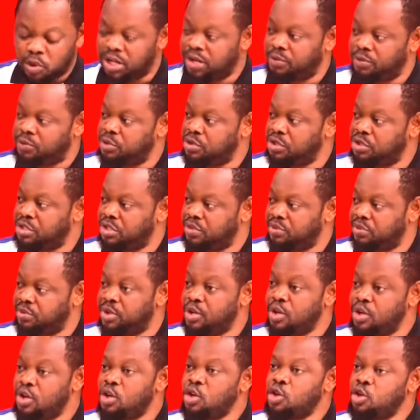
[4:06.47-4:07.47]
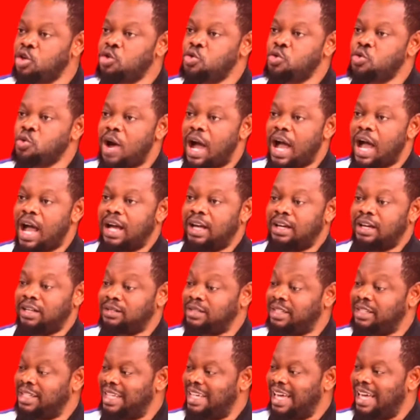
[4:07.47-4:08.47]
a fugitive, you are
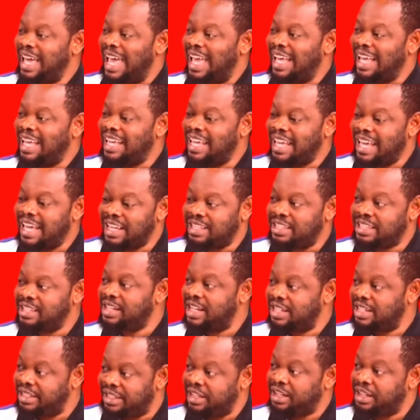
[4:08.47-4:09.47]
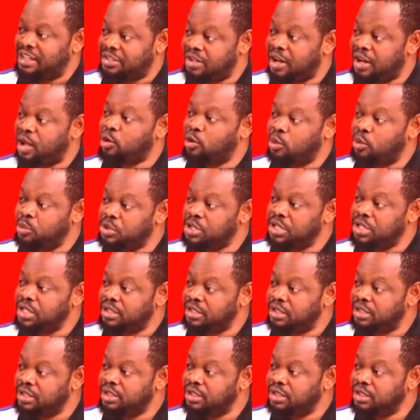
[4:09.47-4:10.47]
engaging the international
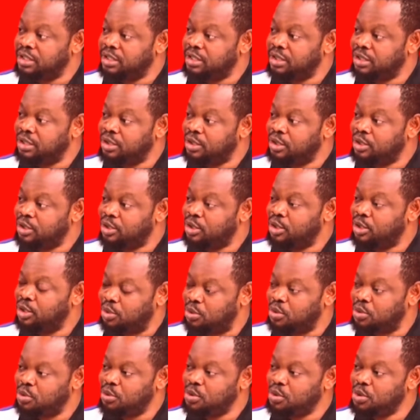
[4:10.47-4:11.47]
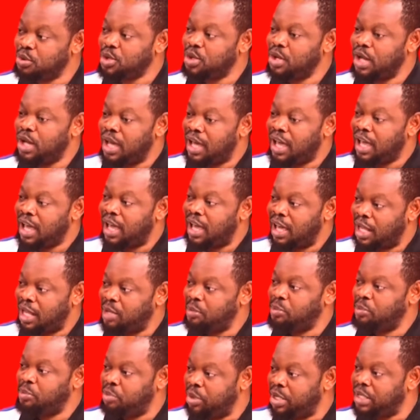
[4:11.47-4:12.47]
community to
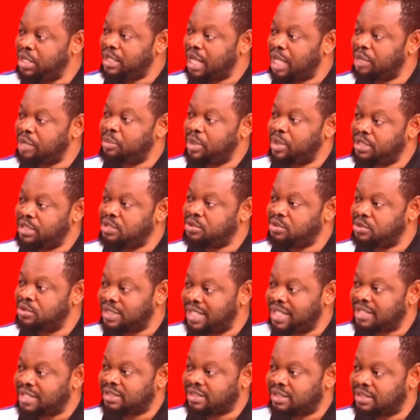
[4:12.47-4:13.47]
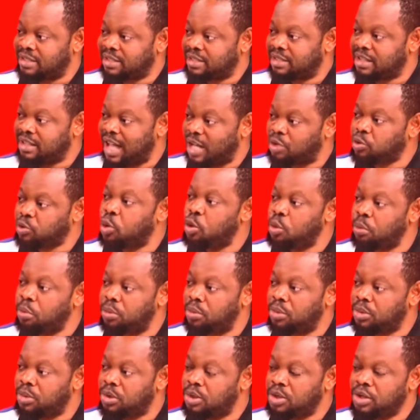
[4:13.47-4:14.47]
help bring that person to justice at
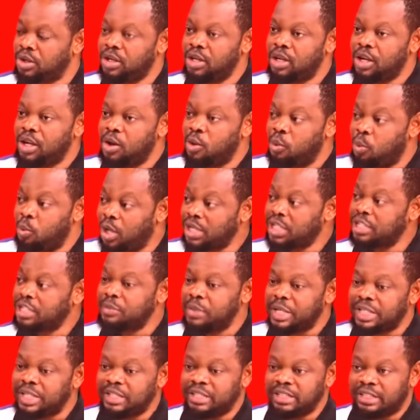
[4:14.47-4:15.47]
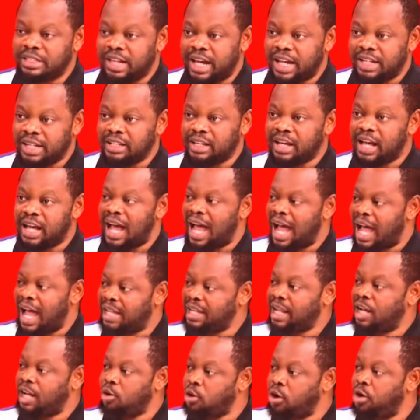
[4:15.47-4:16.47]
home. What it means is that
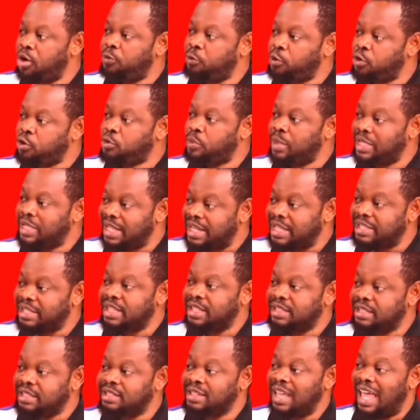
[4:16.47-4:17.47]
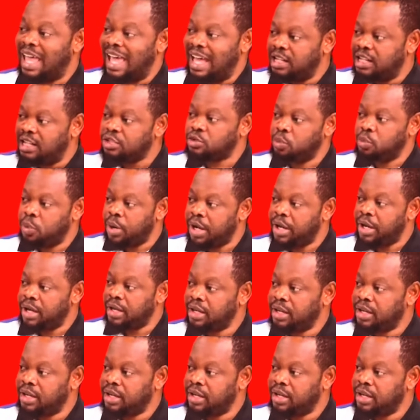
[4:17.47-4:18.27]
other law enforcement agencies elsewhere